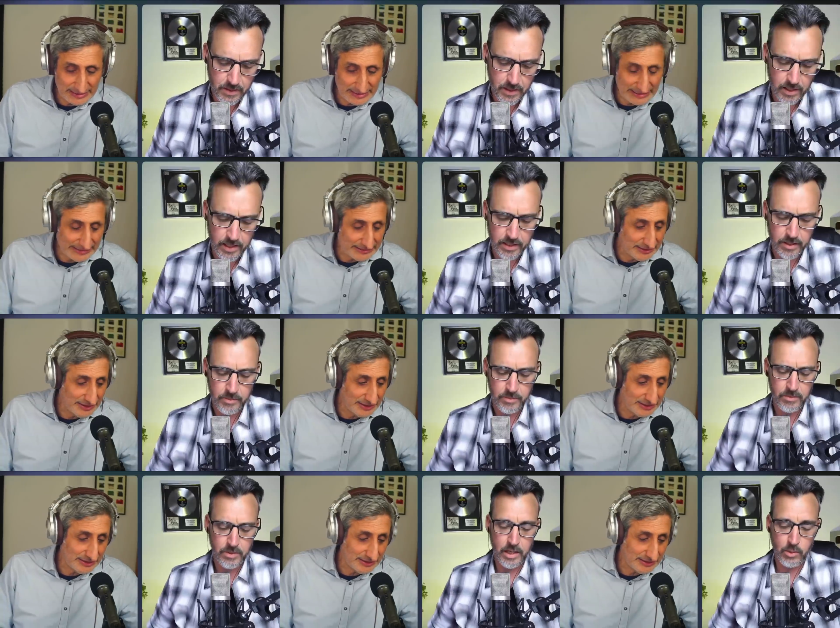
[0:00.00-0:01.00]
Speaker 1: and I
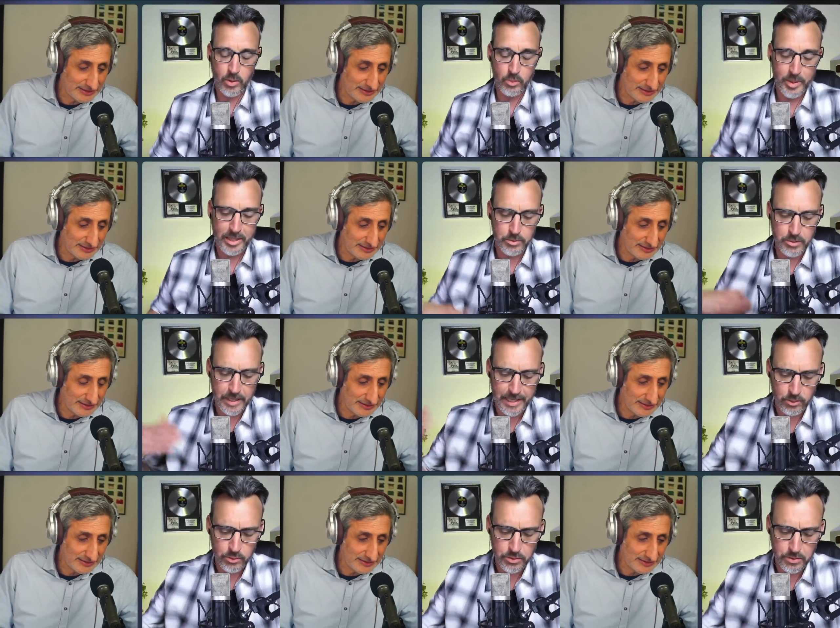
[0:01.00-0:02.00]
um I won't be able
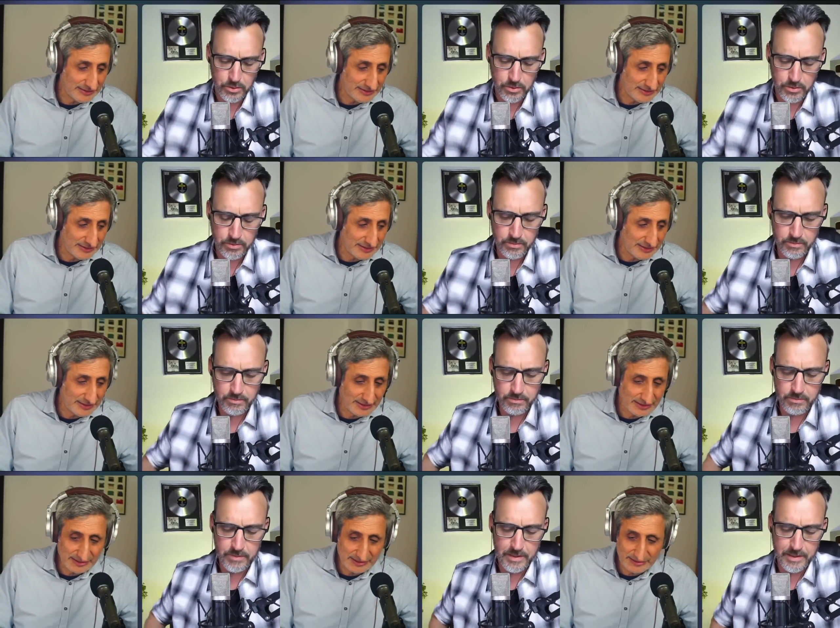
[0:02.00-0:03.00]
to oust
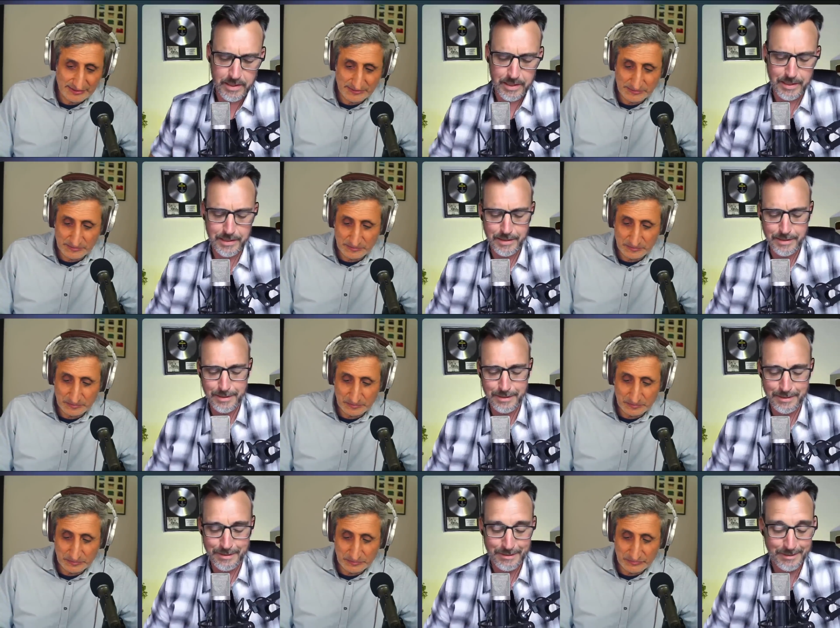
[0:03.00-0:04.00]
the
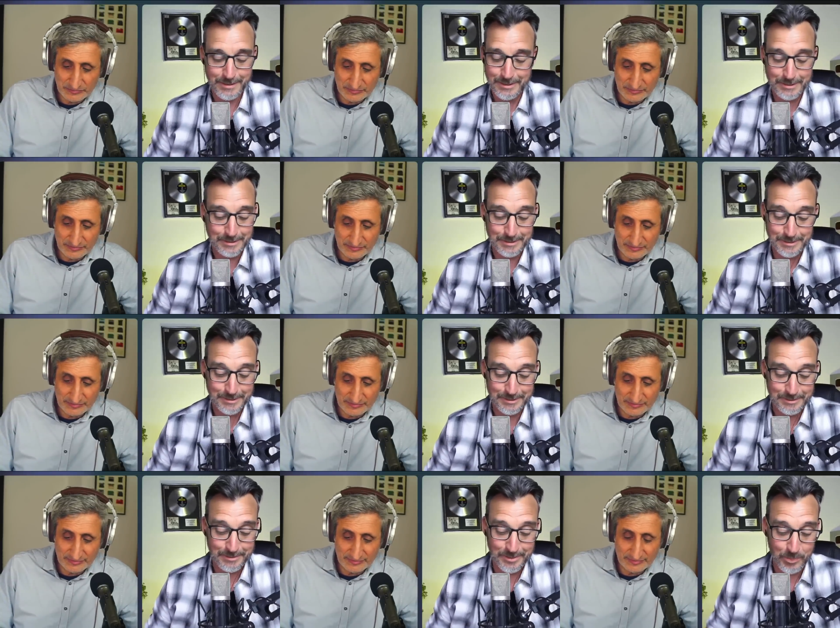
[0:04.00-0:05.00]

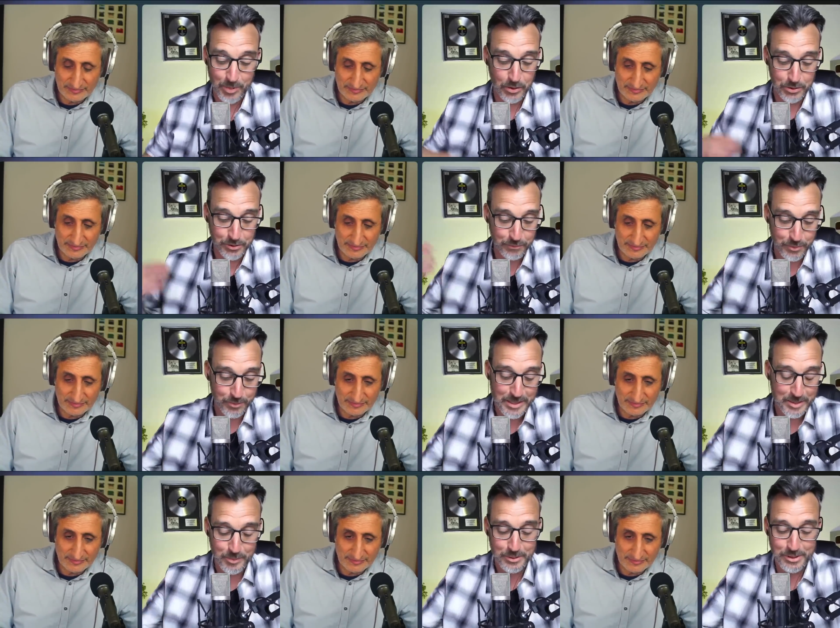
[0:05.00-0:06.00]
uh, the boss
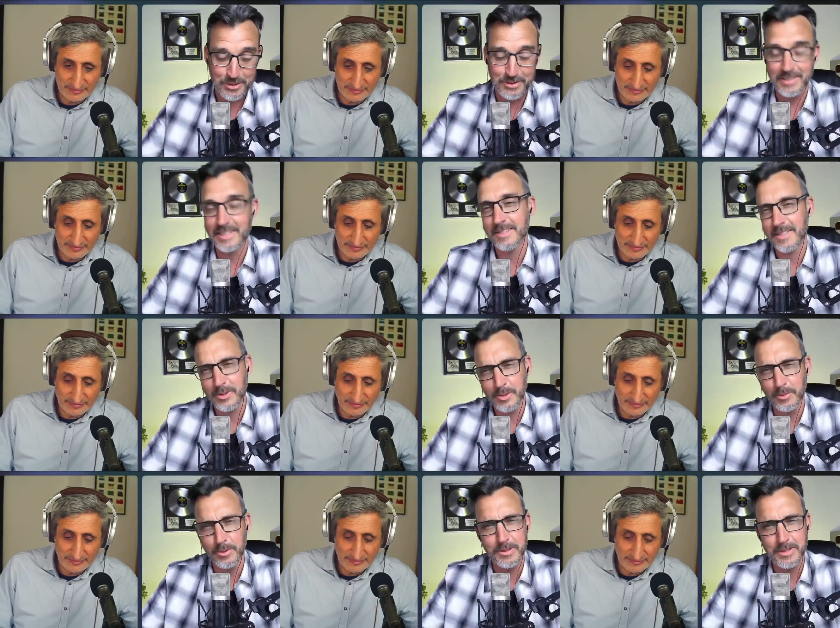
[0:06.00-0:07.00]
from his position. That's
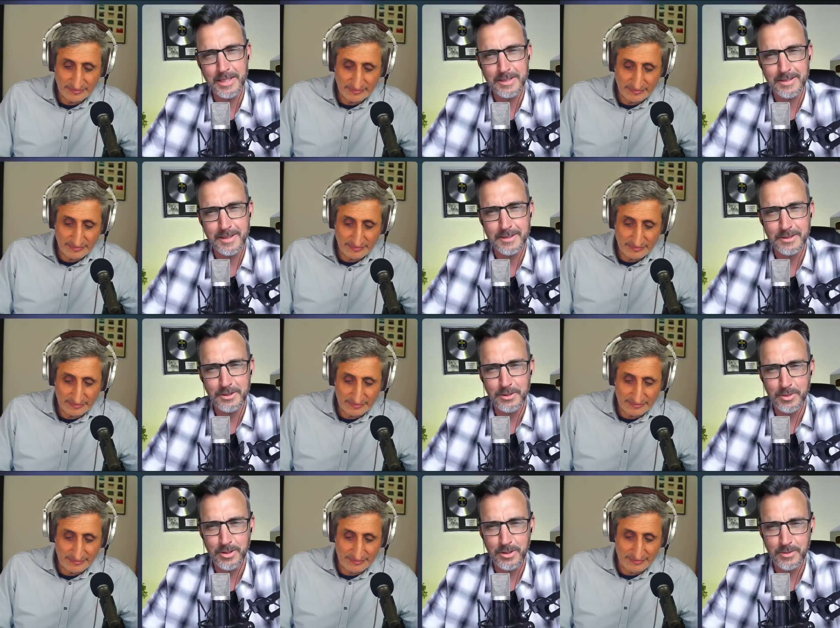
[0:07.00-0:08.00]
terrible because it has nothing
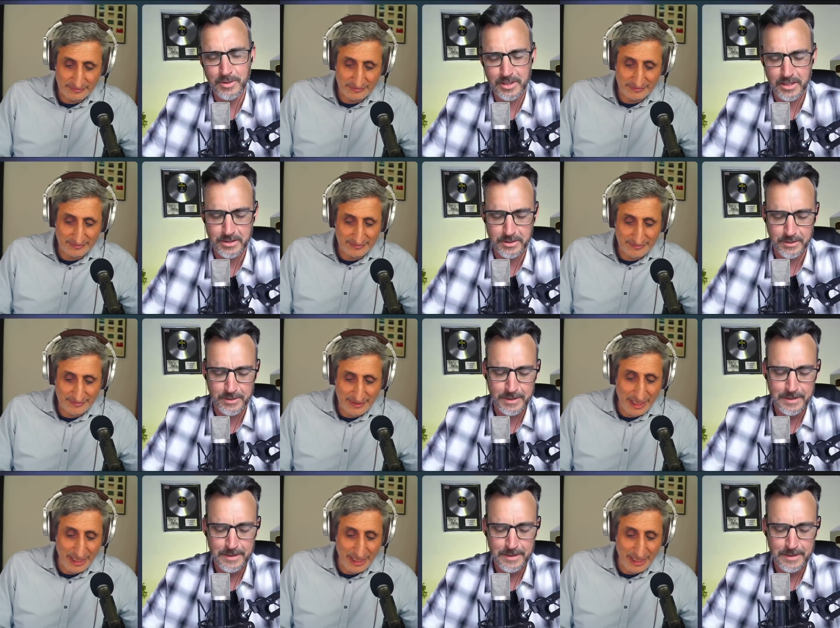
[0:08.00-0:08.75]
to do with the conversation.